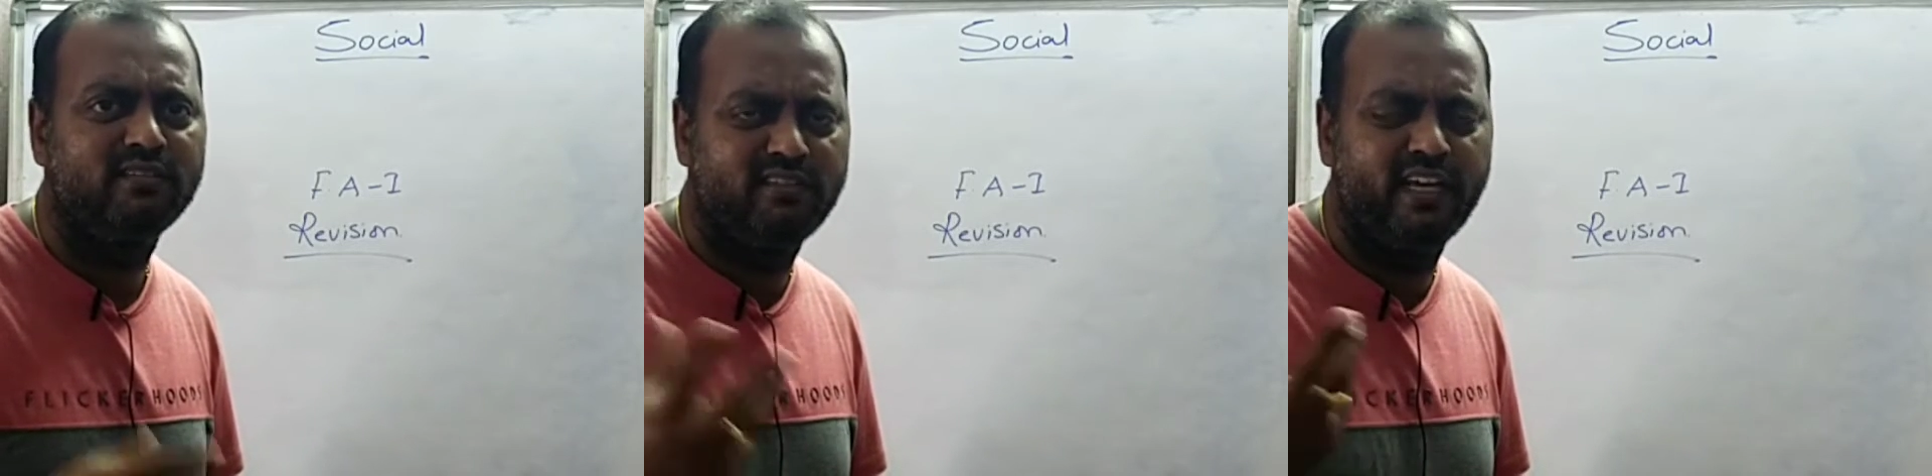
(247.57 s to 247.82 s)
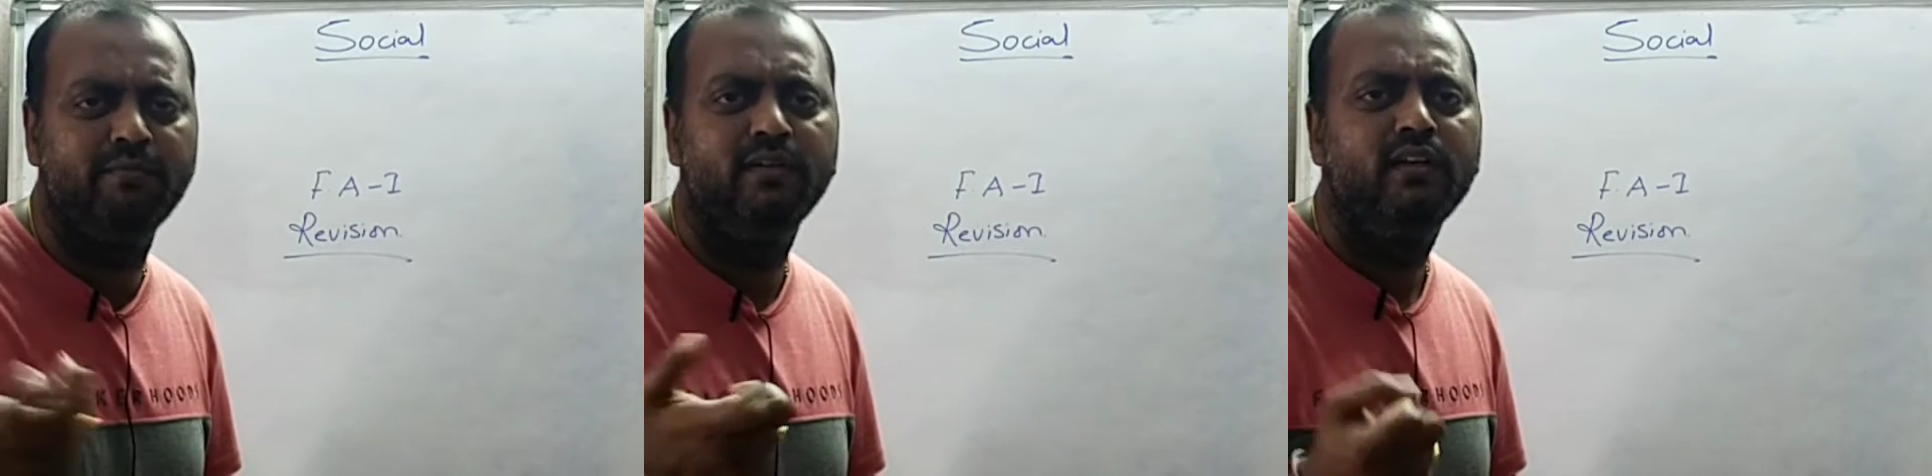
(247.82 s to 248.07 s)

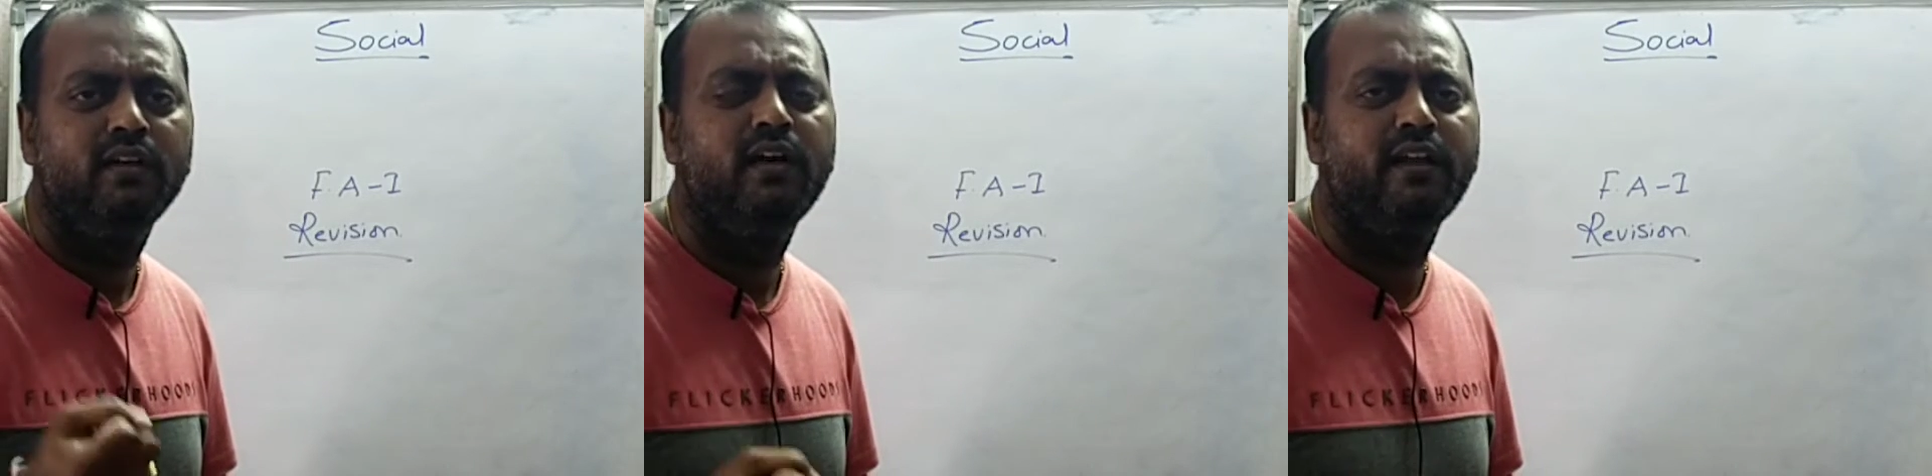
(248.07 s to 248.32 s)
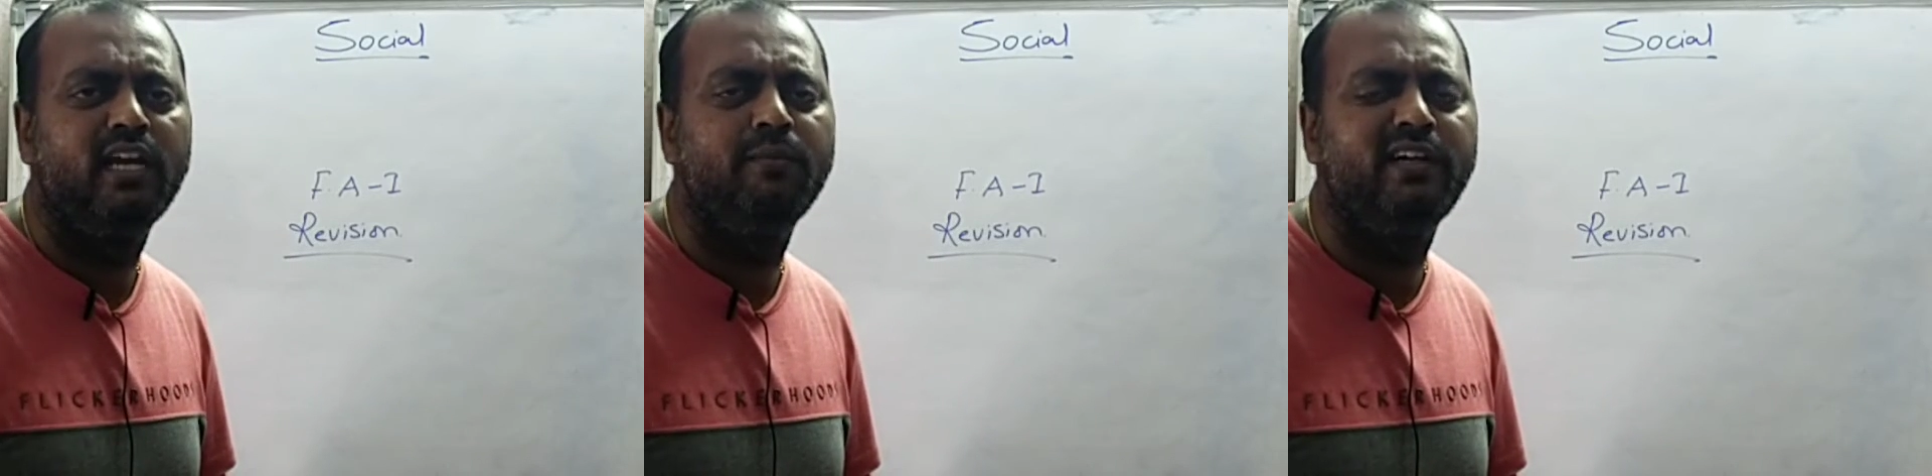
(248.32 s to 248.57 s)
same
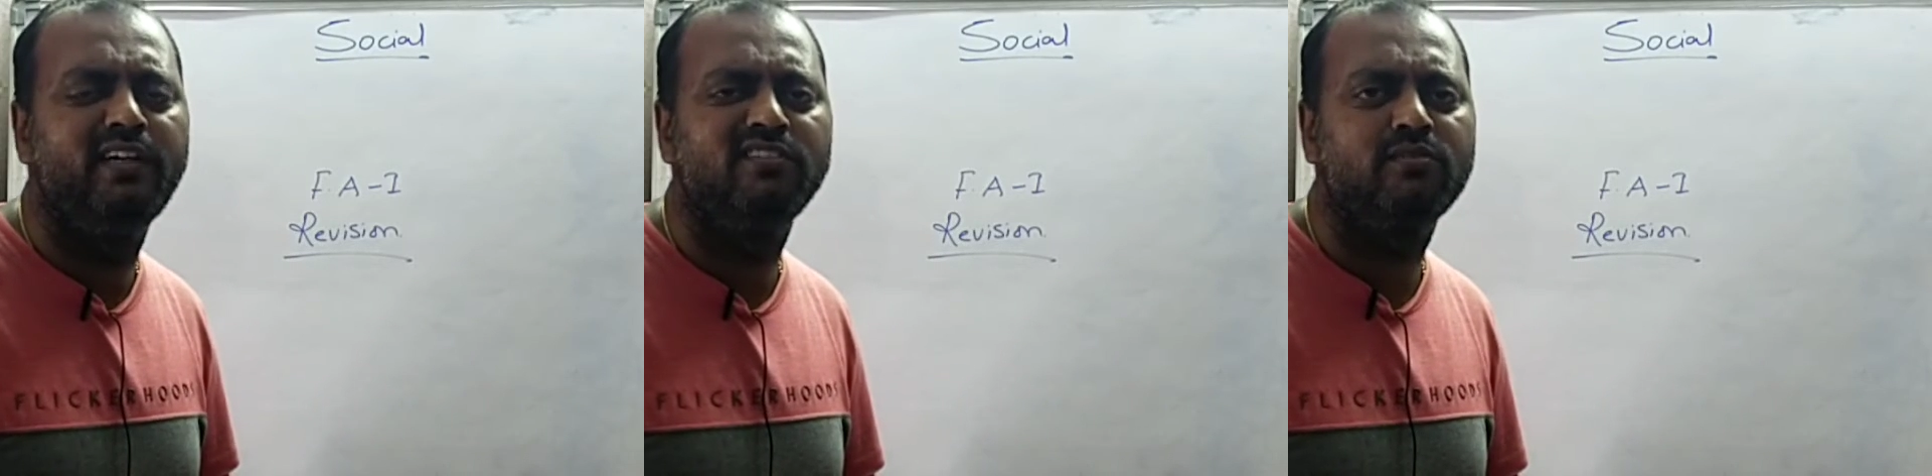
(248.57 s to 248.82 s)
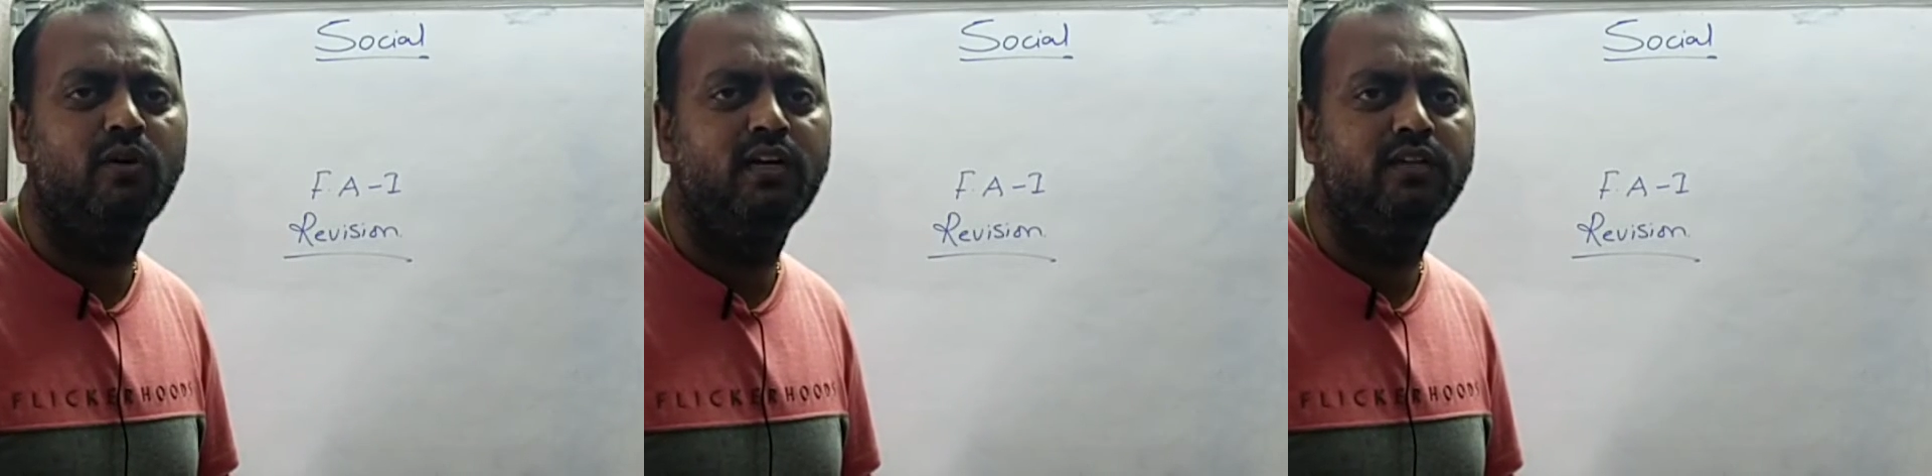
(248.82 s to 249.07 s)
realm it
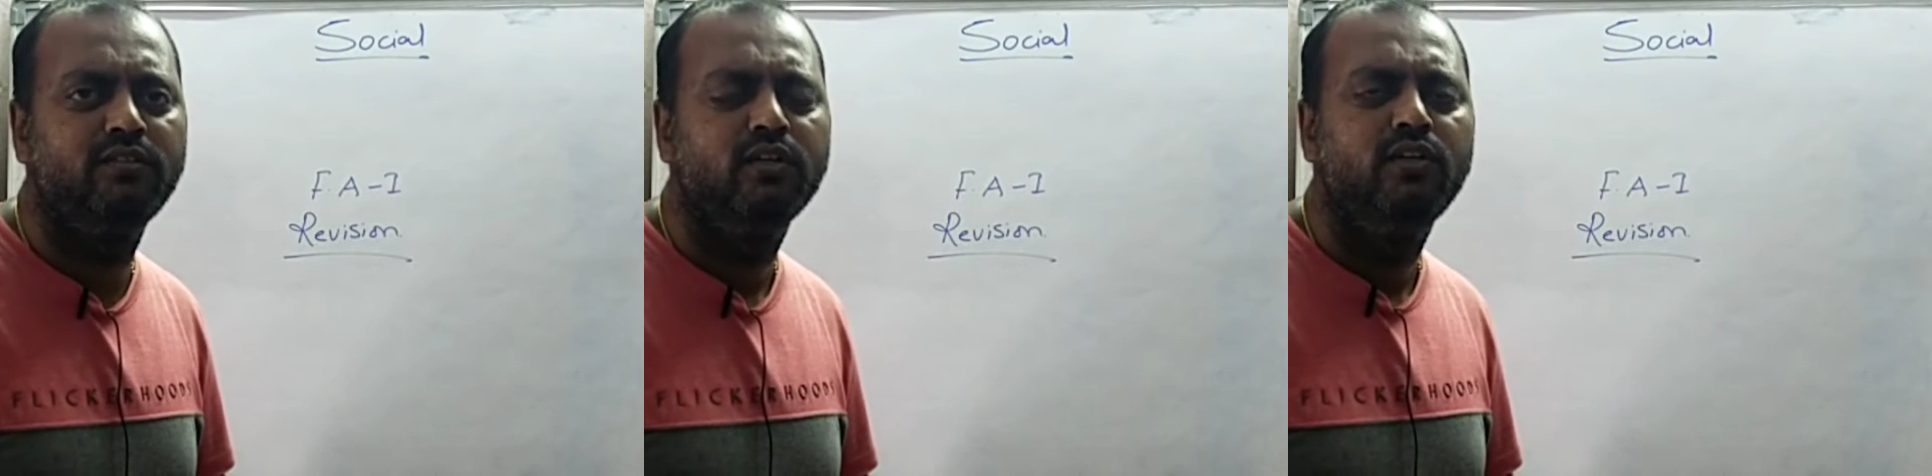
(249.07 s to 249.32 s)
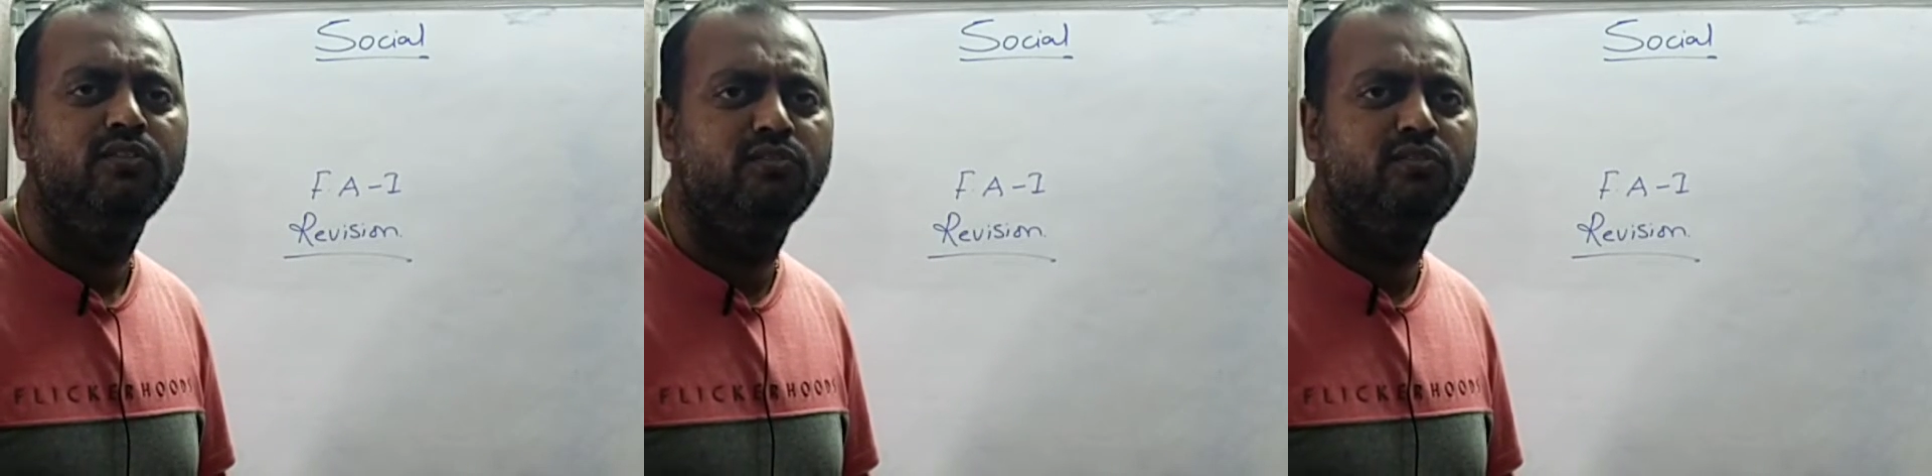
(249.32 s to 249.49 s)
is called as.